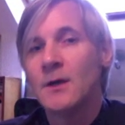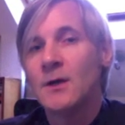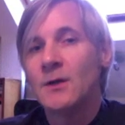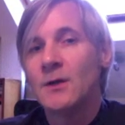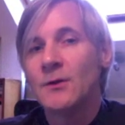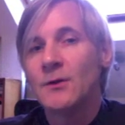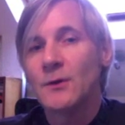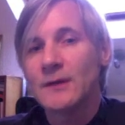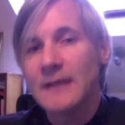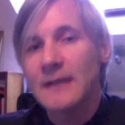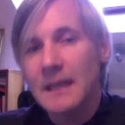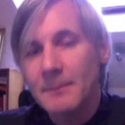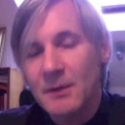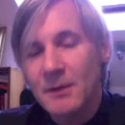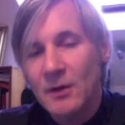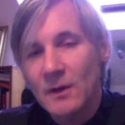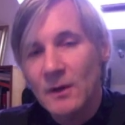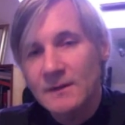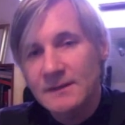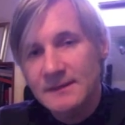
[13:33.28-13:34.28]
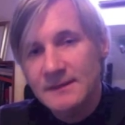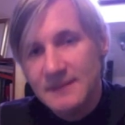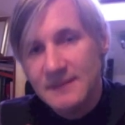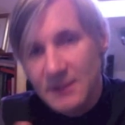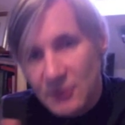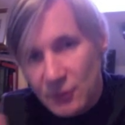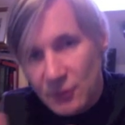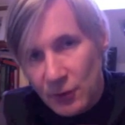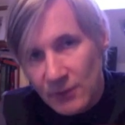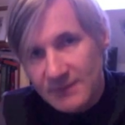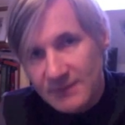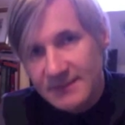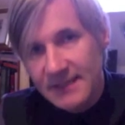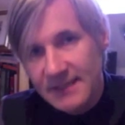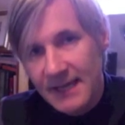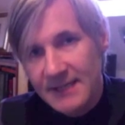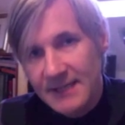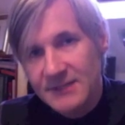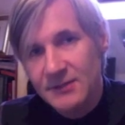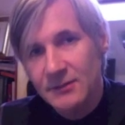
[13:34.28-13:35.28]
Now again, because this is a
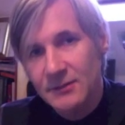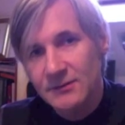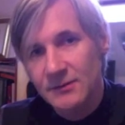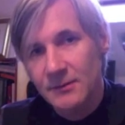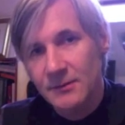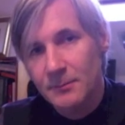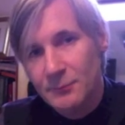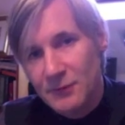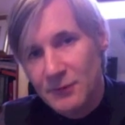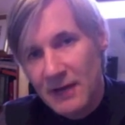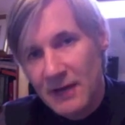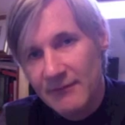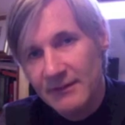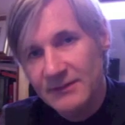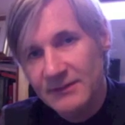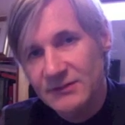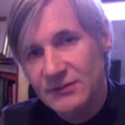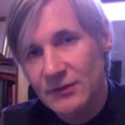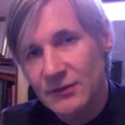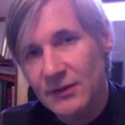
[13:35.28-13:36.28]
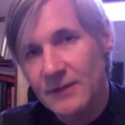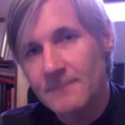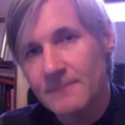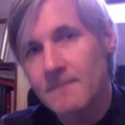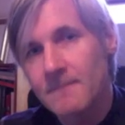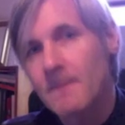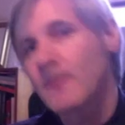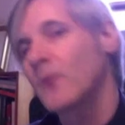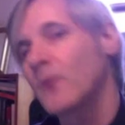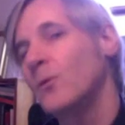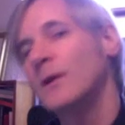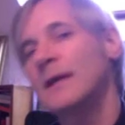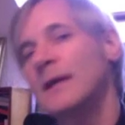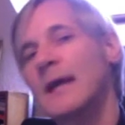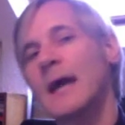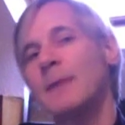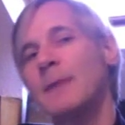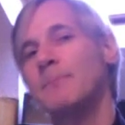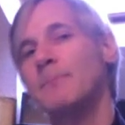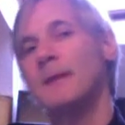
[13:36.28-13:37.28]
cross-sectional sort of prevalence study, we
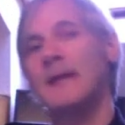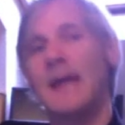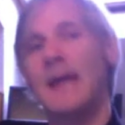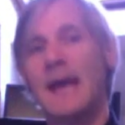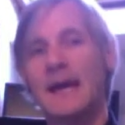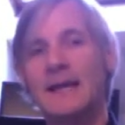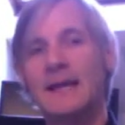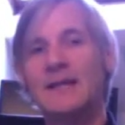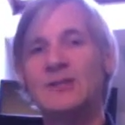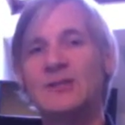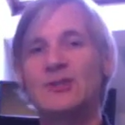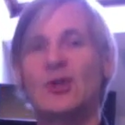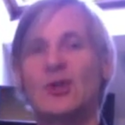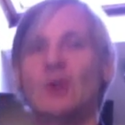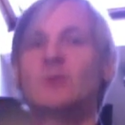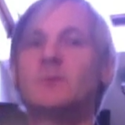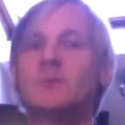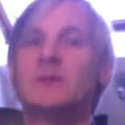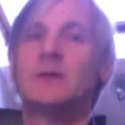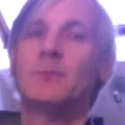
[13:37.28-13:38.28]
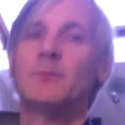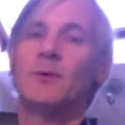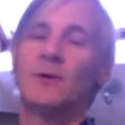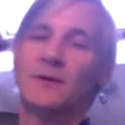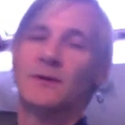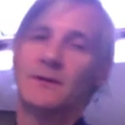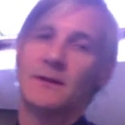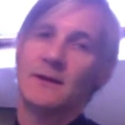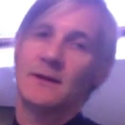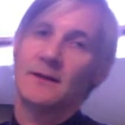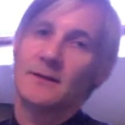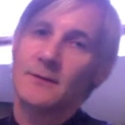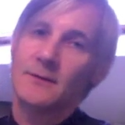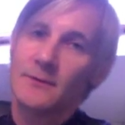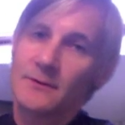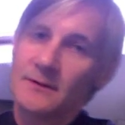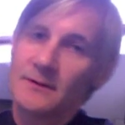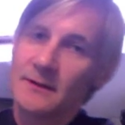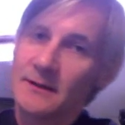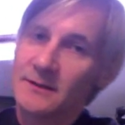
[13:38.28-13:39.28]
can't make any judgment about
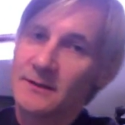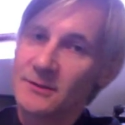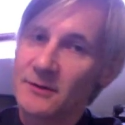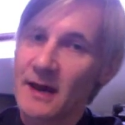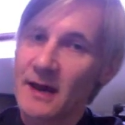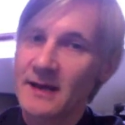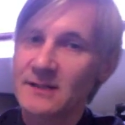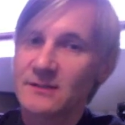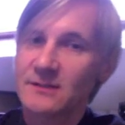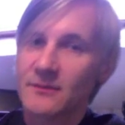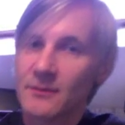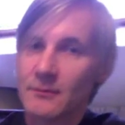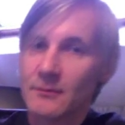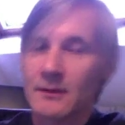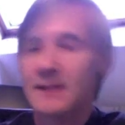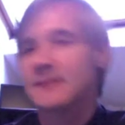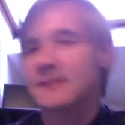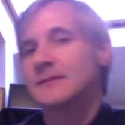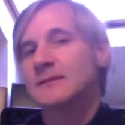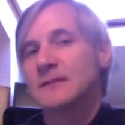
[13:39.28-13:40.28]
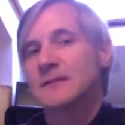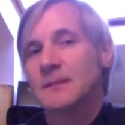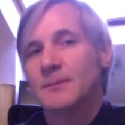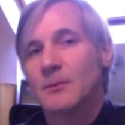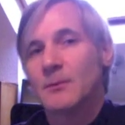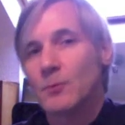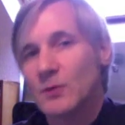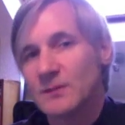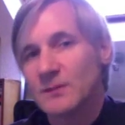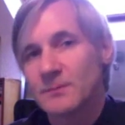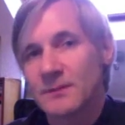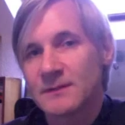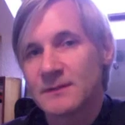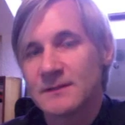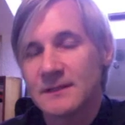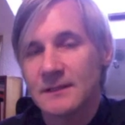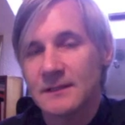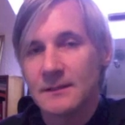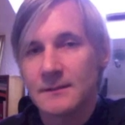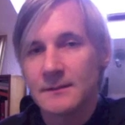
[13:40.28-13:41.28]
the direction of the relationship and which
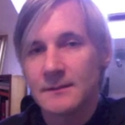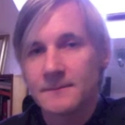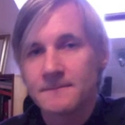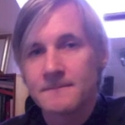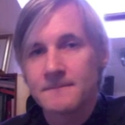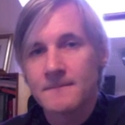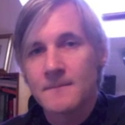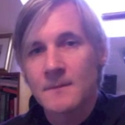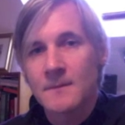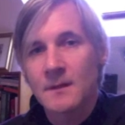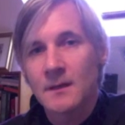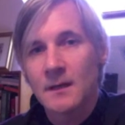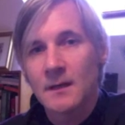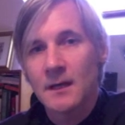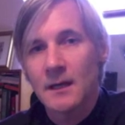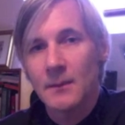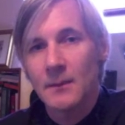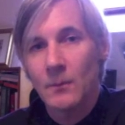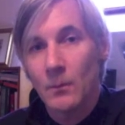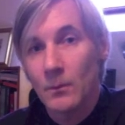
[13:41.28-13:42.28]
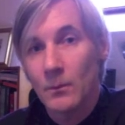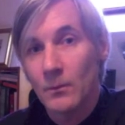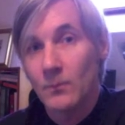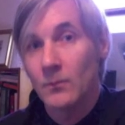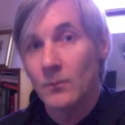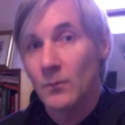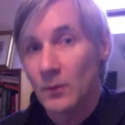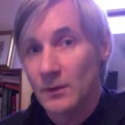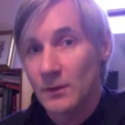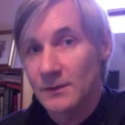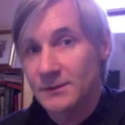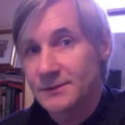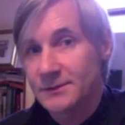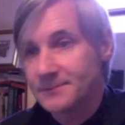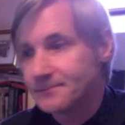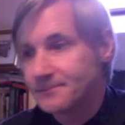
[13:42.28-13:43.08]
preceded which.